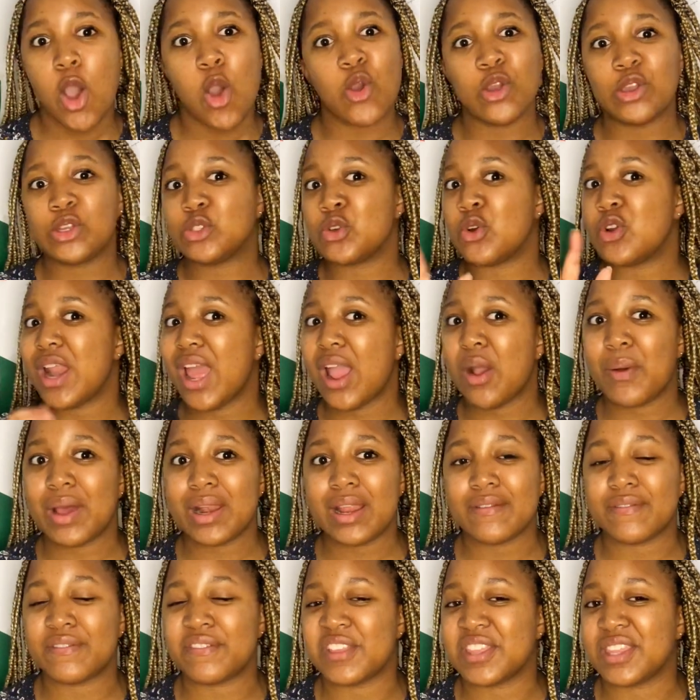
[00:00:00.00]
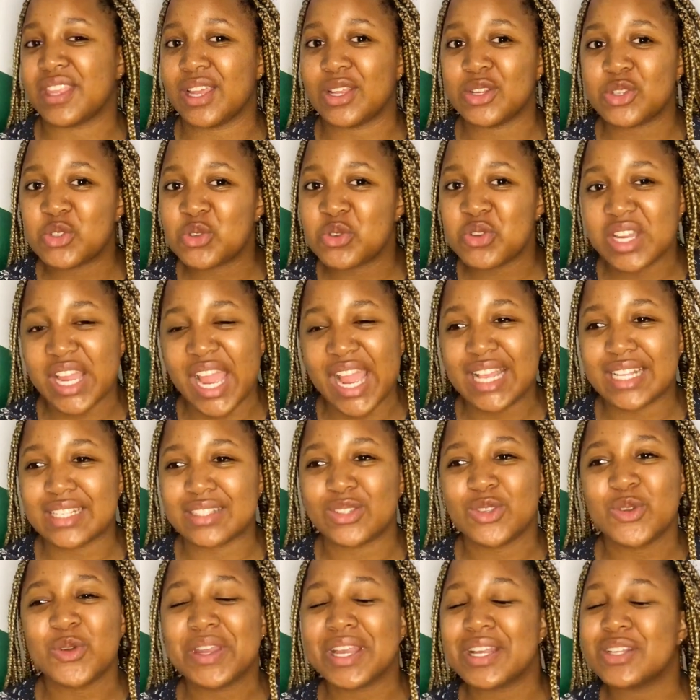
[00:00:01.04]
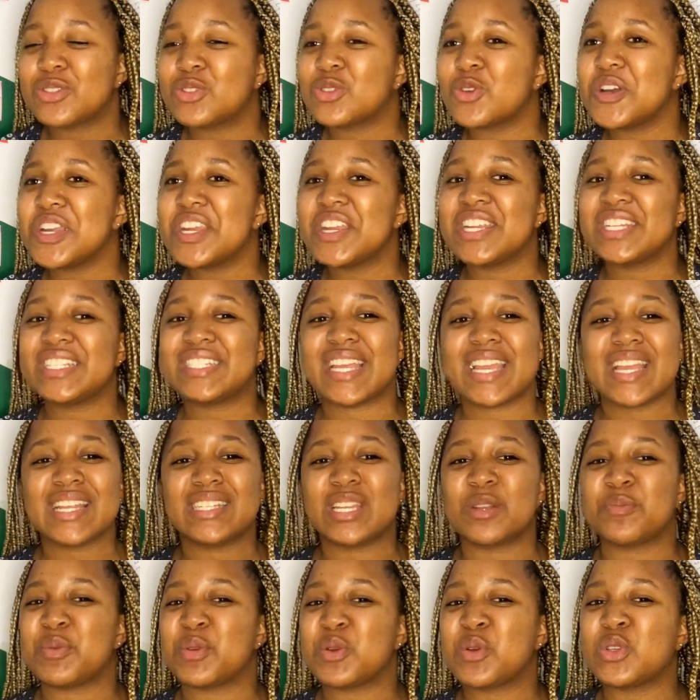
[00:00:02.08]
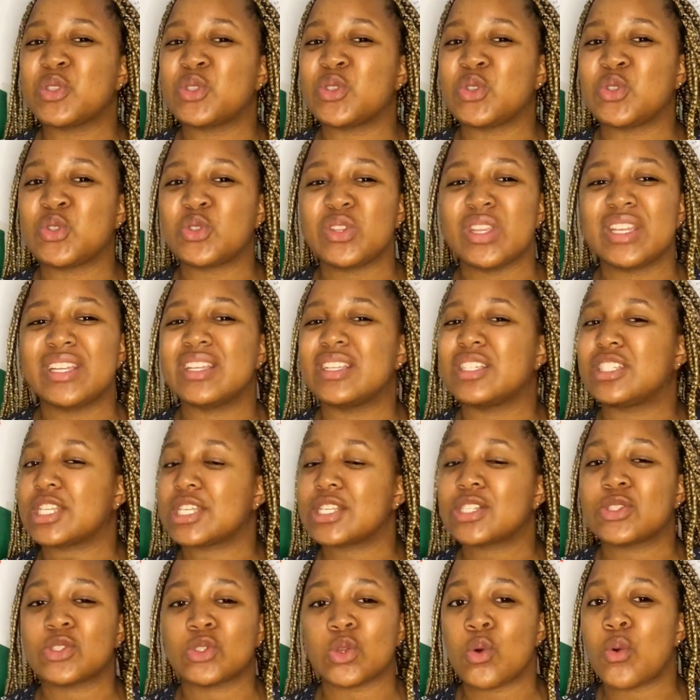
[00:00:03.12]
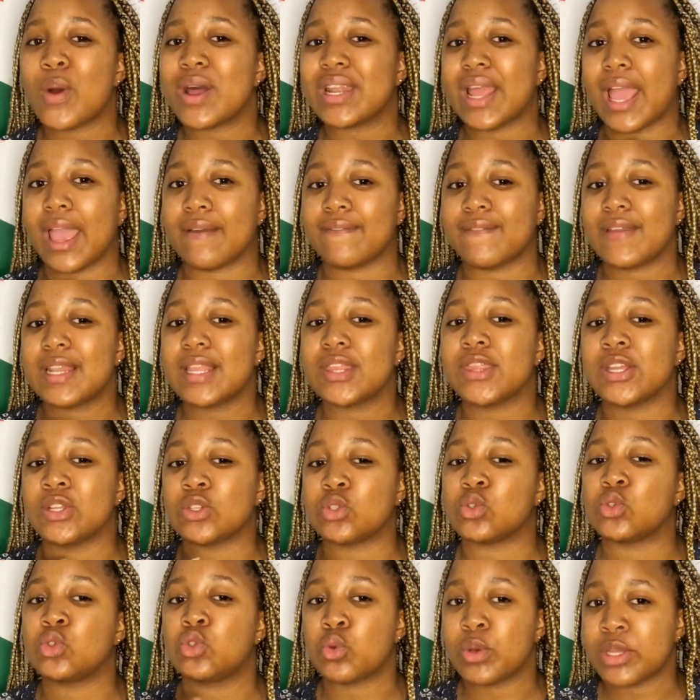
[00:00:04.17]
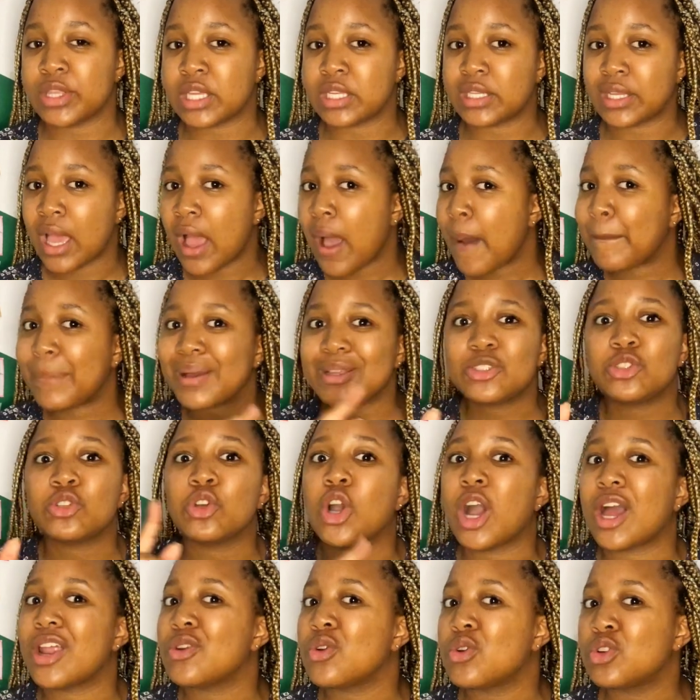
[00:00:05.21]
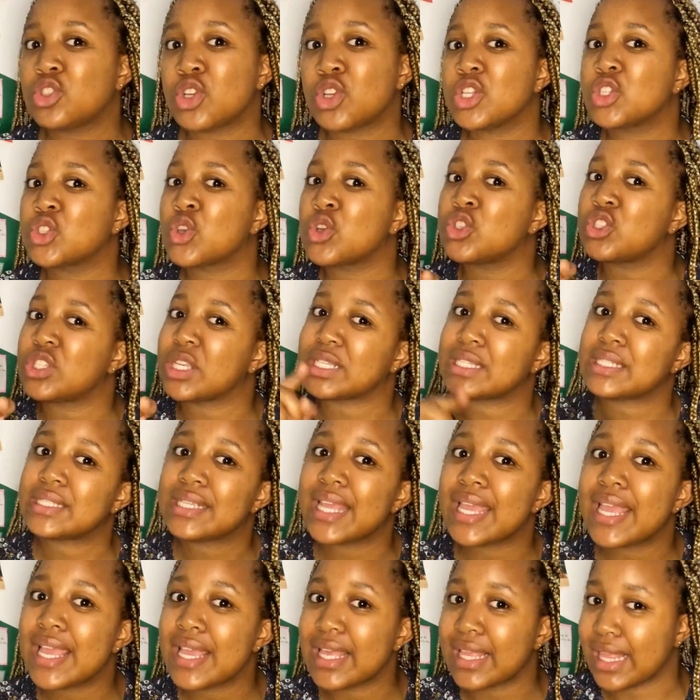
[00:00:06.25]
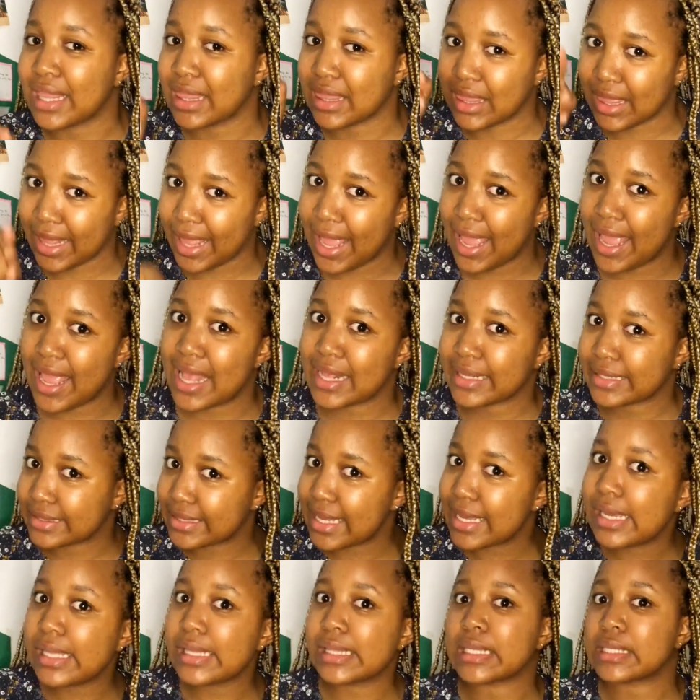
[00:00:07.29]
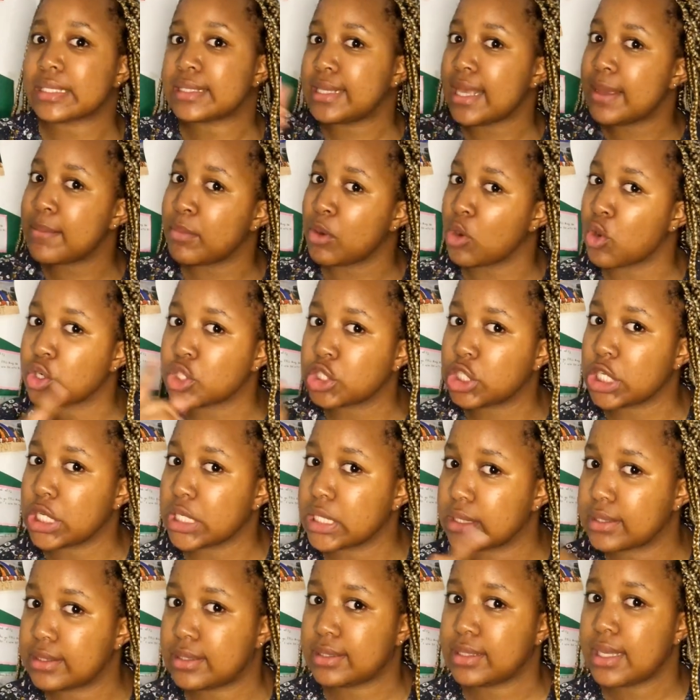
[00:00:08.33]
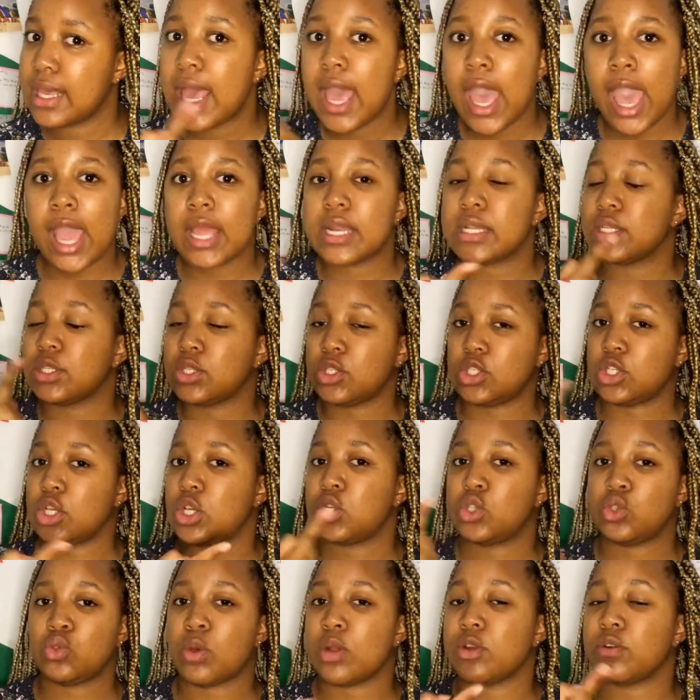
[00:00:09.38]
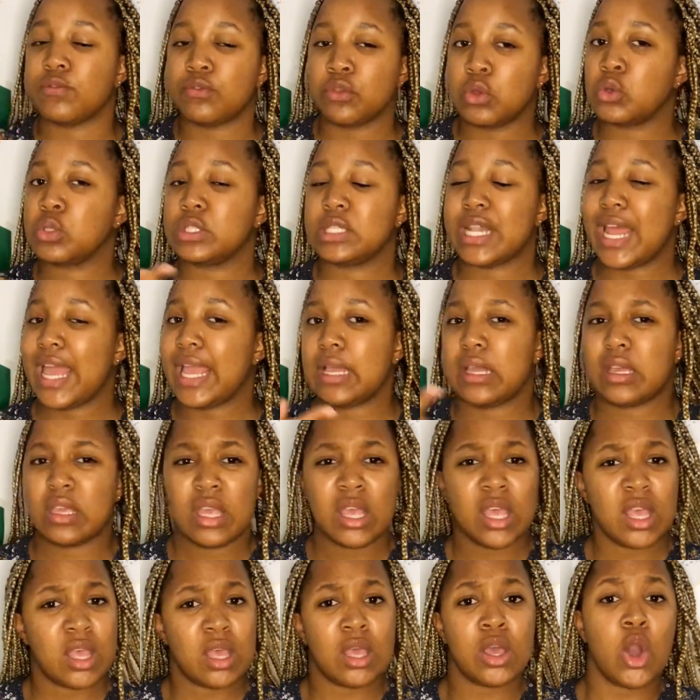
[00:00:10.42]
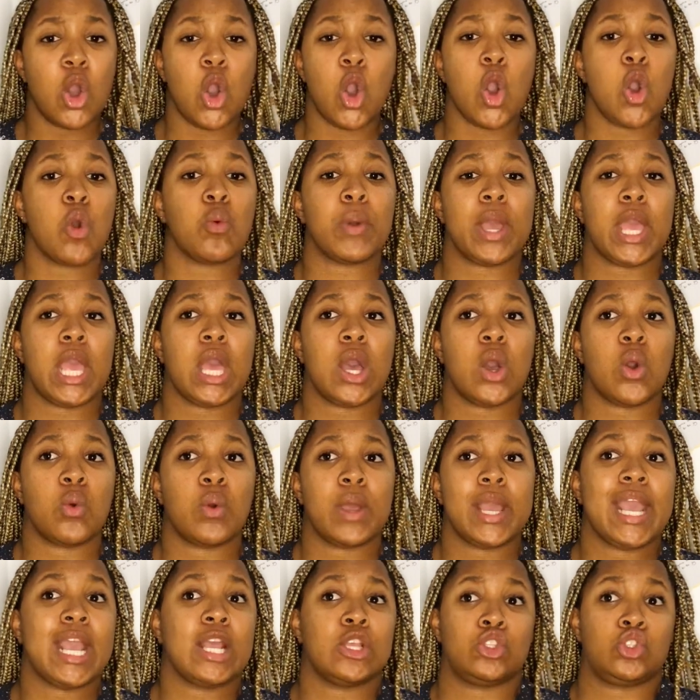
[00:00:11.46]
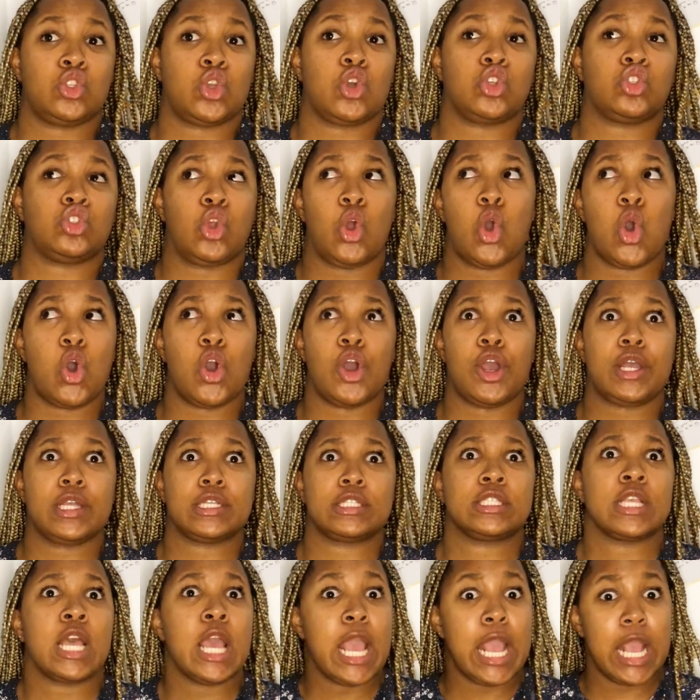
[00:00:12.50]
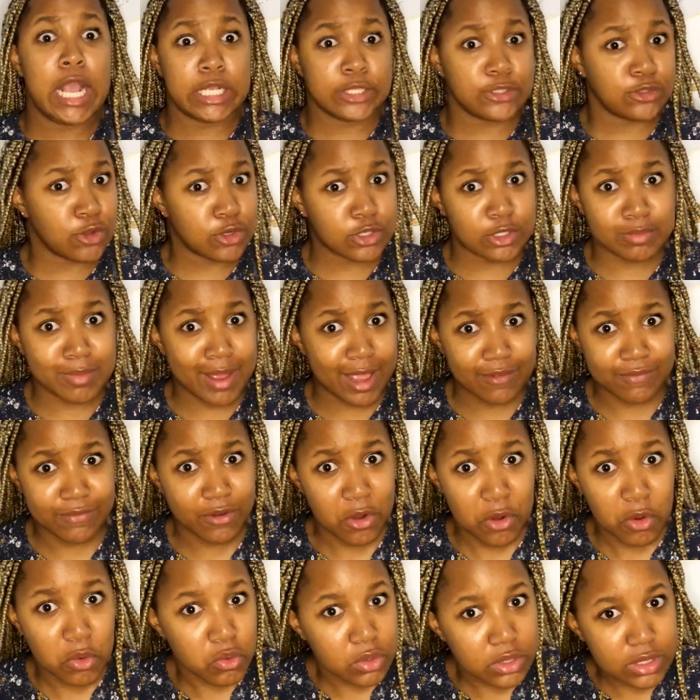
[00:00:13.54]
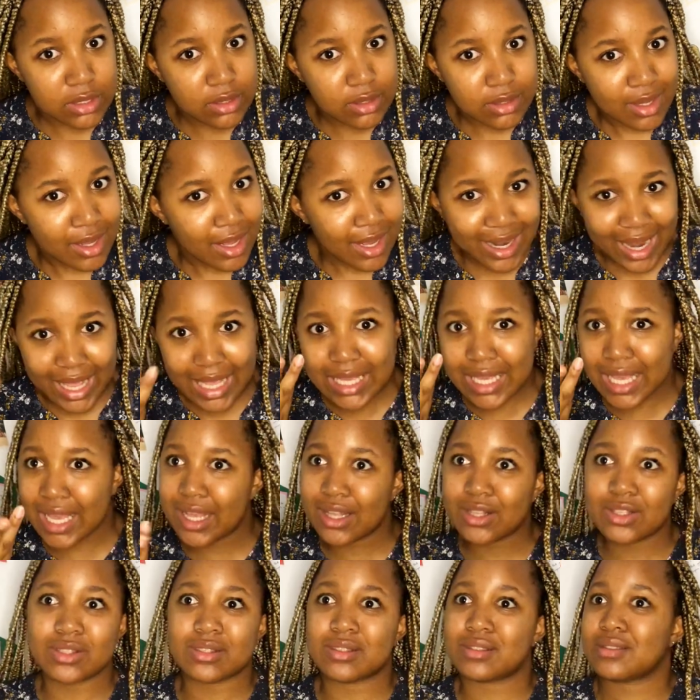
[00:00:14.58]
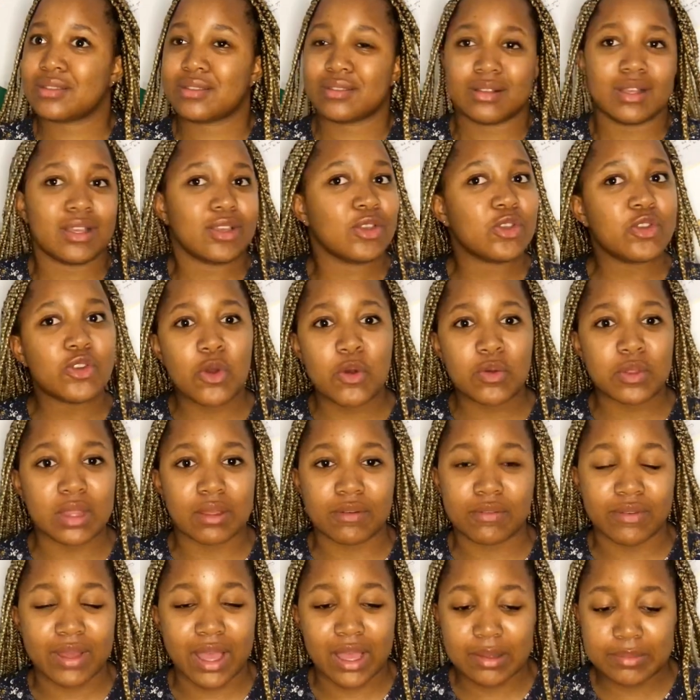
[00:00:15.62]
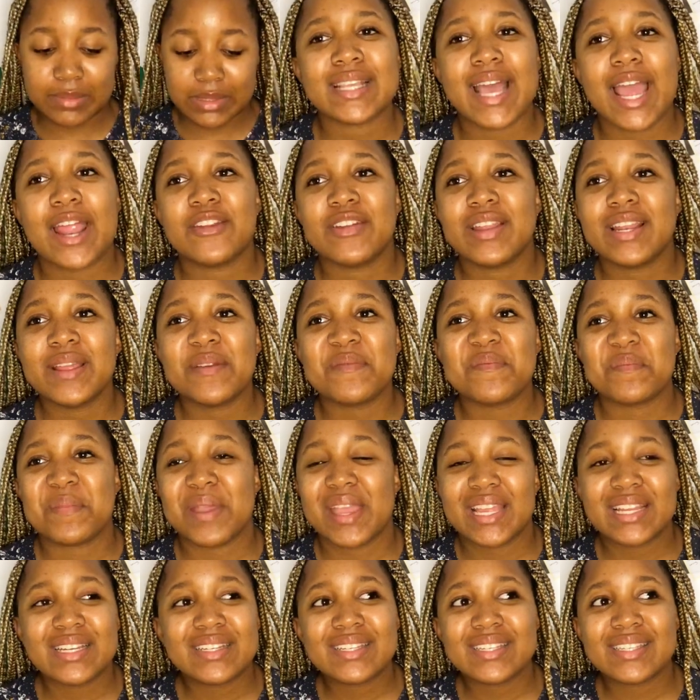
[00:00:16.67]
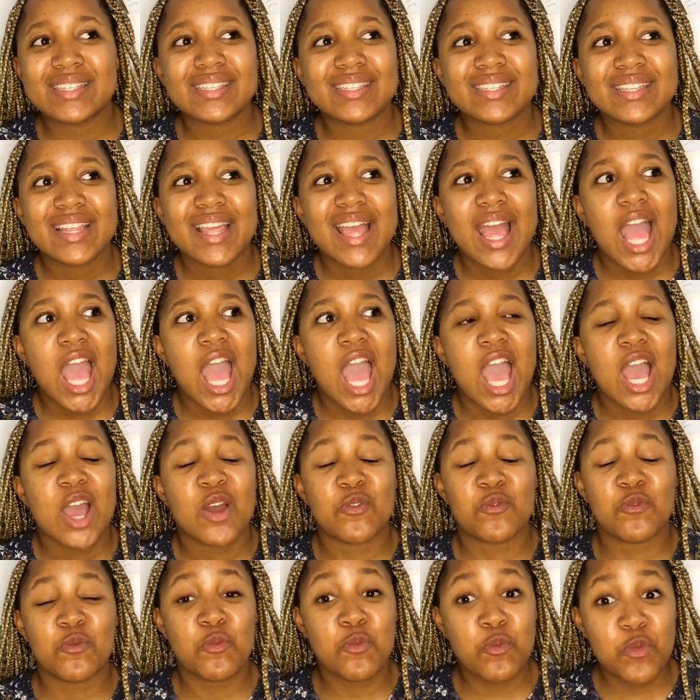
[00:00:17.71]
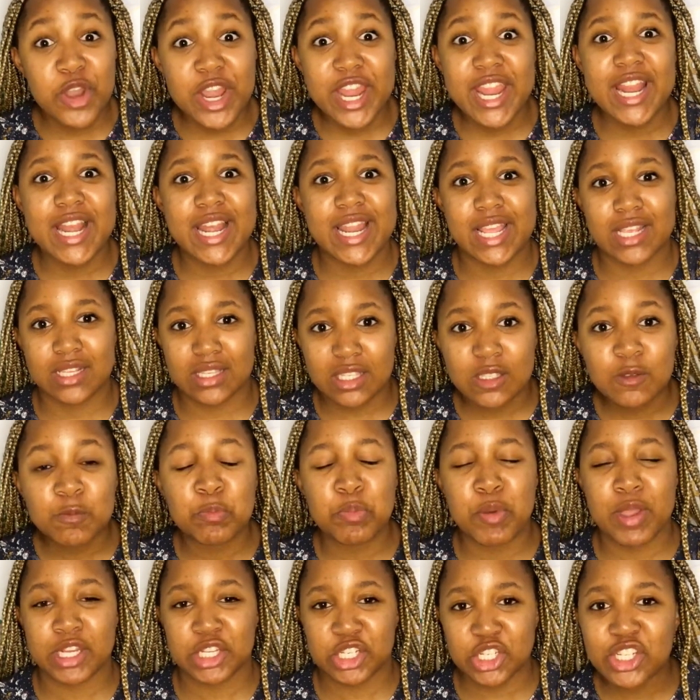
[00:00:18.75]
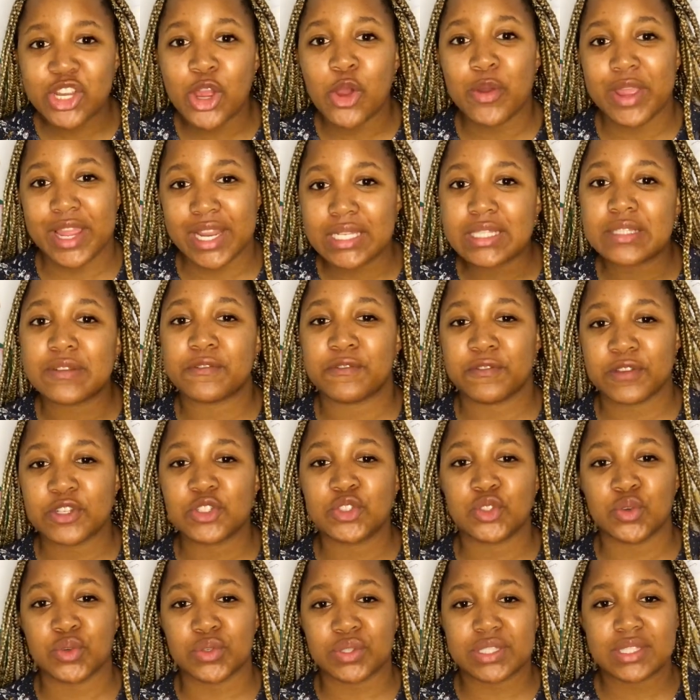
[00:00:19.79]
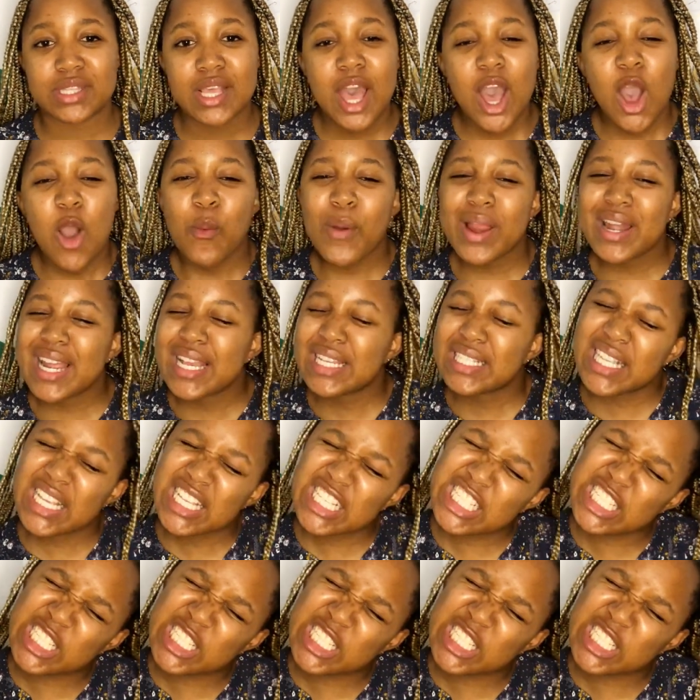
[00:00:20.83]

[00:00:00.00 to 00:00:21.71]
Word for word: or you don't like whatever they do do guys you get so irritated because you, you just don't want to have anything to do with it but you got no because you're staying they are staying in the same lodgings and it's just one of those like oh well it's your choice it's not my fault like it's you know the vibes i really made really special individuals. When I say